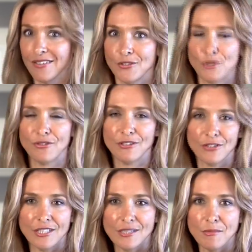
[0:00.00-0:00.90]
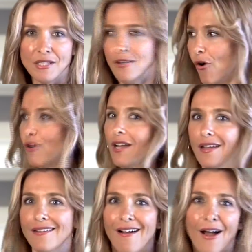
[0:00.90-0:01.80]
You will not kiss me?
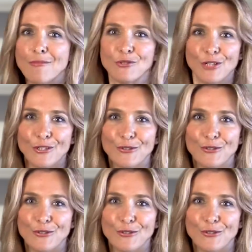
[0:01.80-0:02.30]
Okay, I'm gonna